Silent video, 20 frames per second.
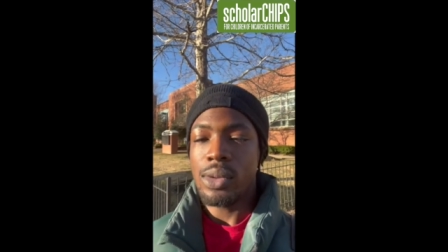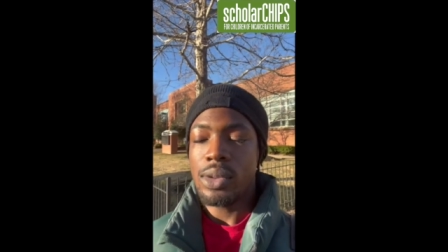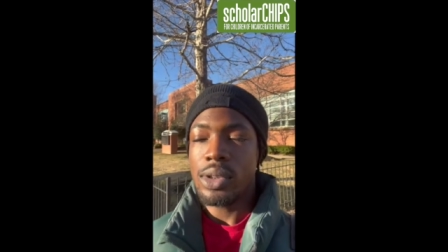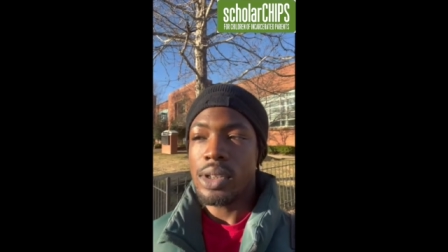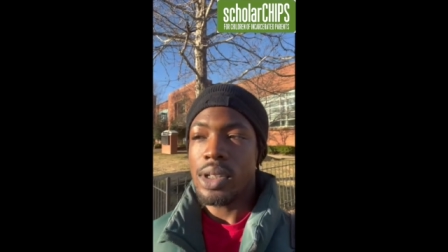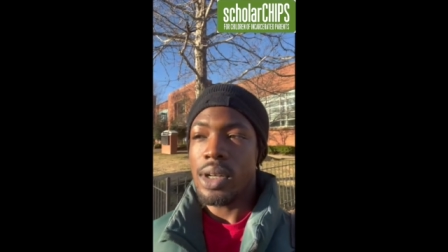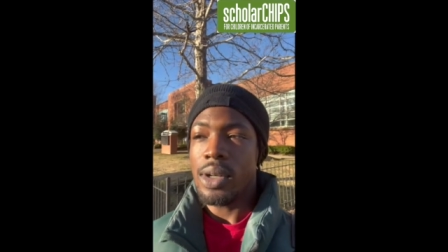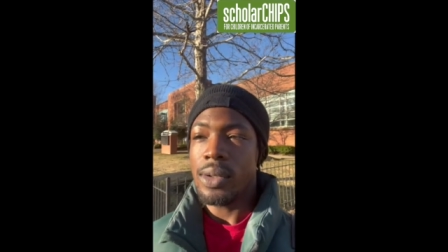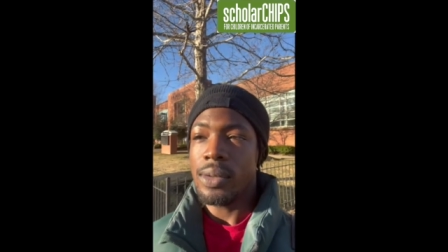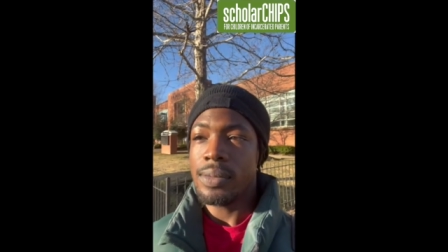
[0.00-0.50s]

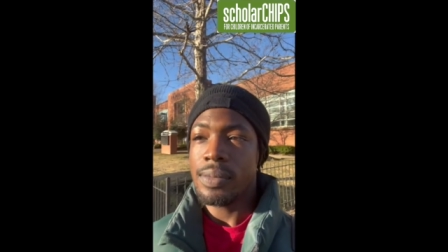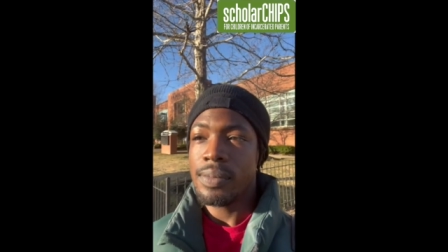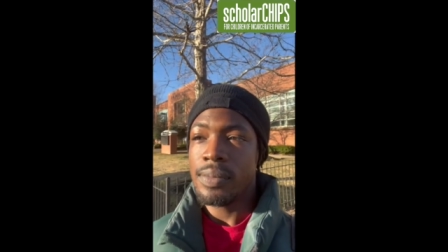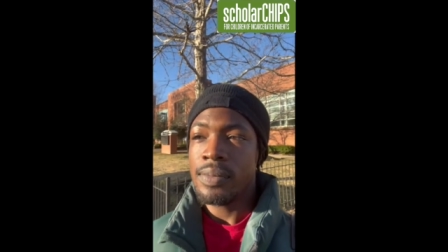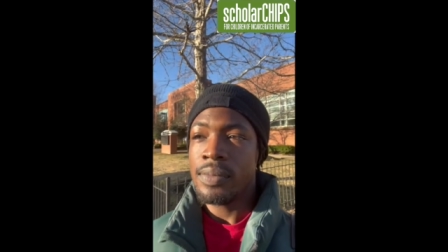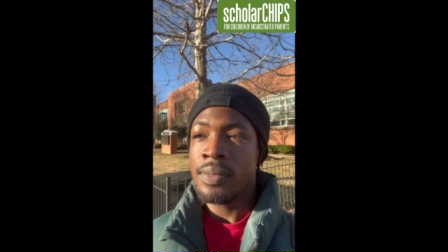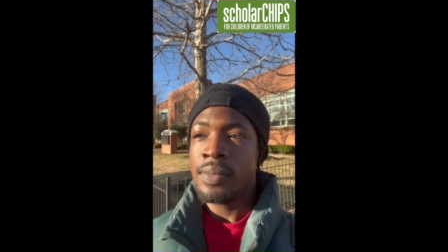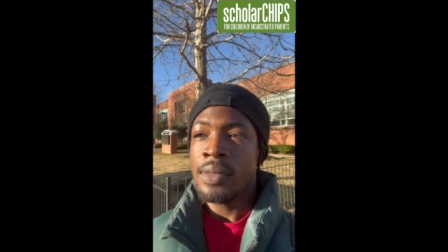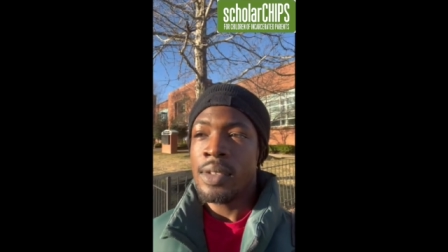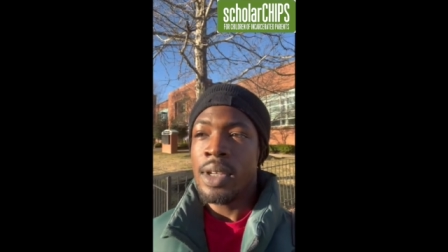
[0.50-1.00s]
So
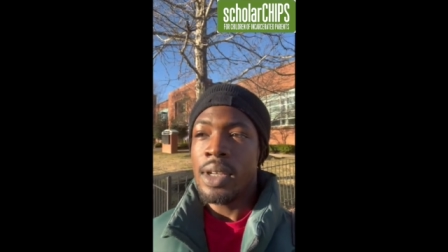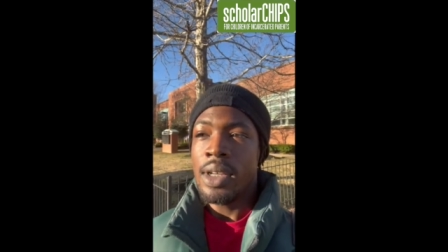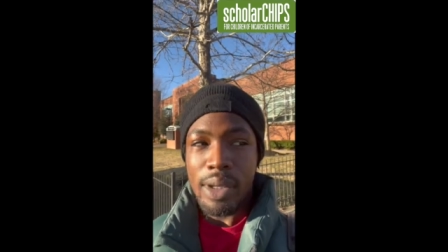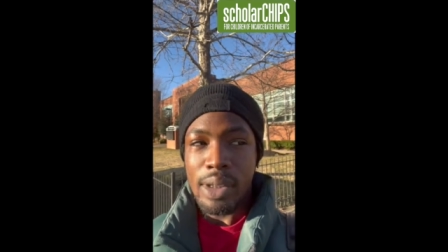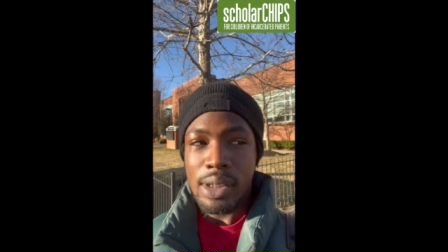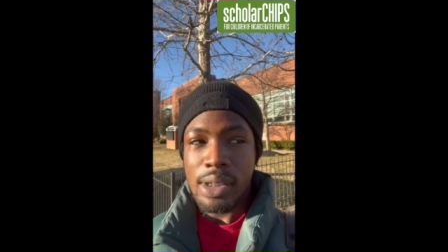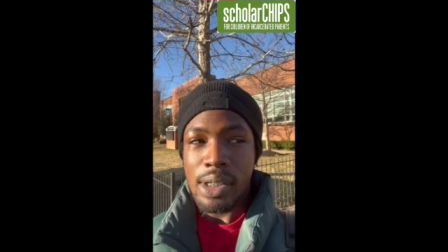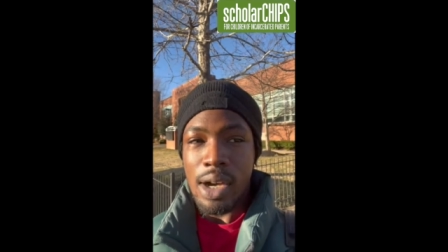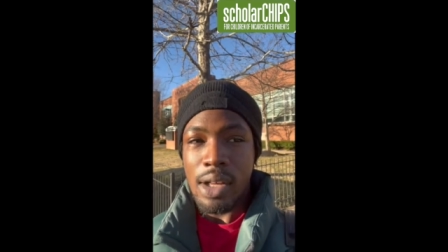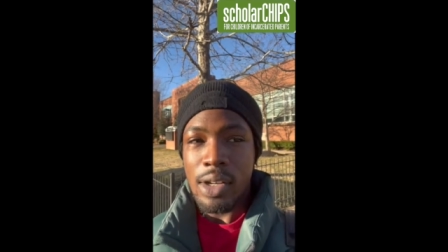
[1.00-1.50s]

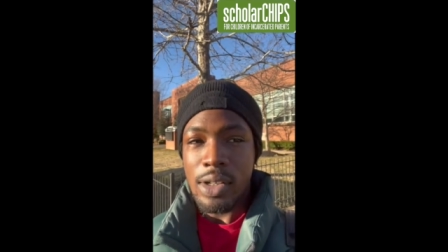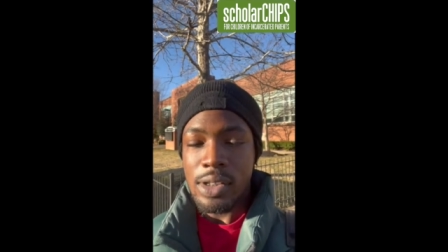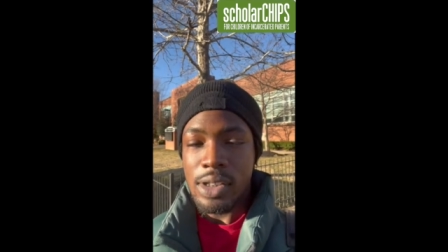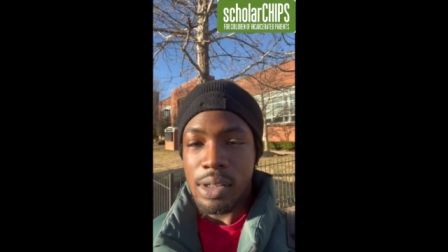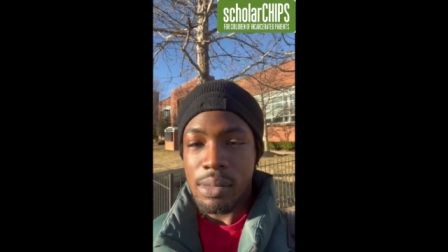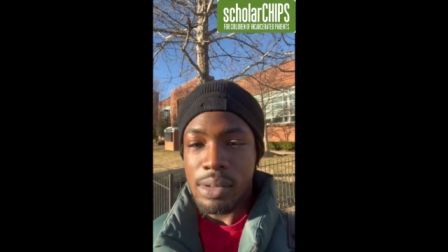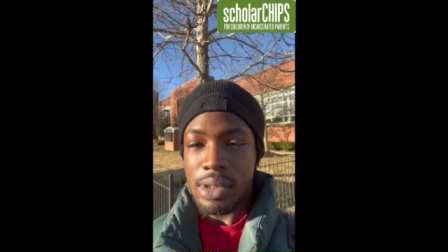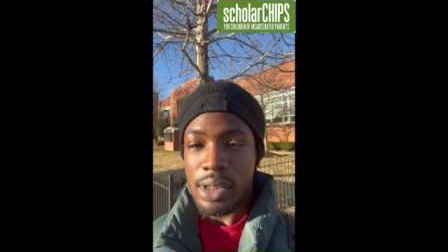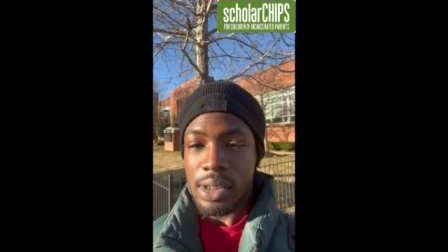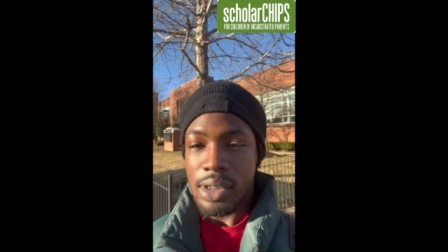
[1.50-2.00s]

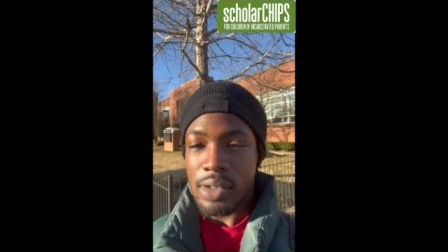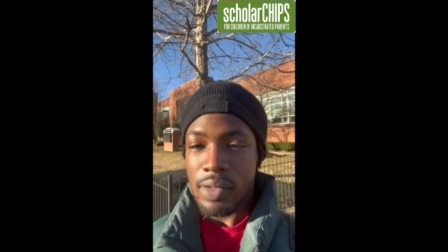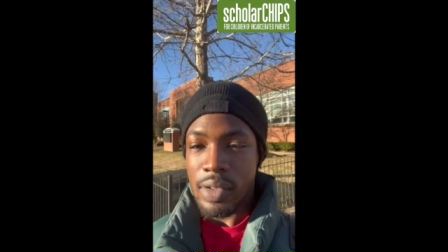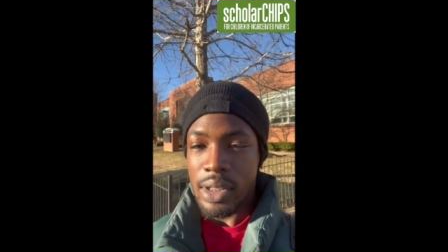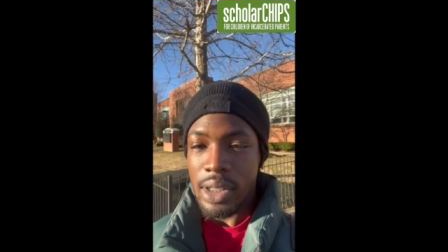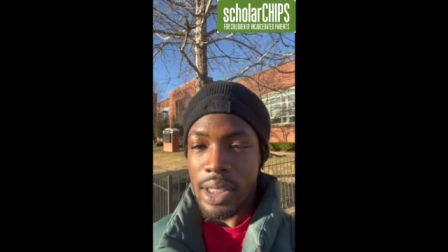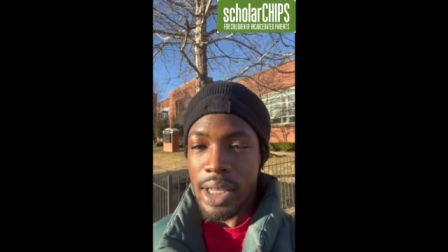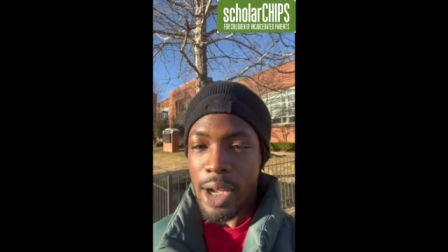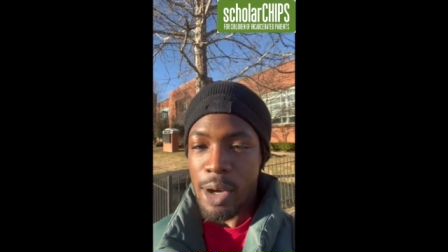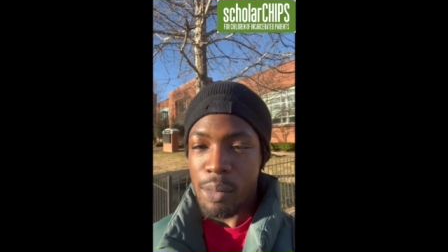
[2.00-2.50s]
ScholarCHIPS has
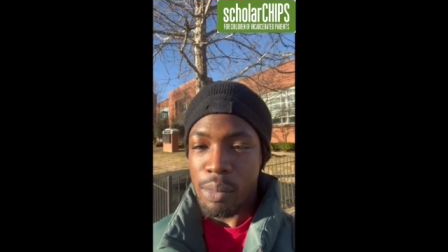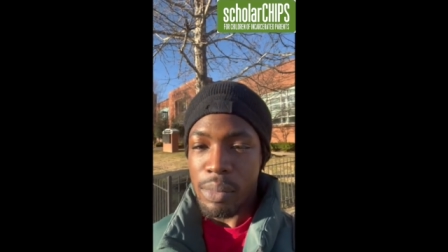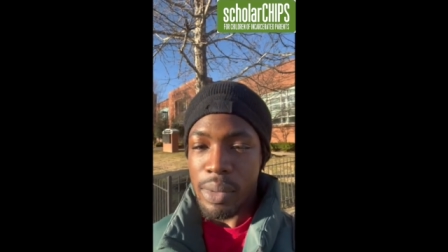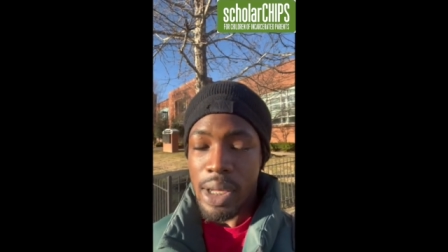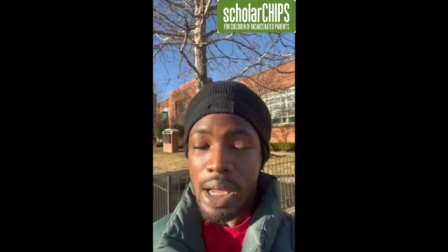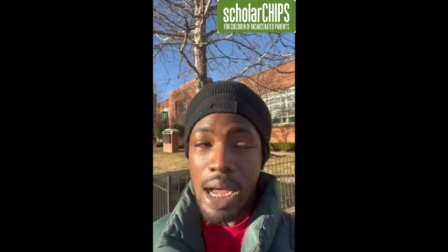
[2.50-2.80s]
really helped me.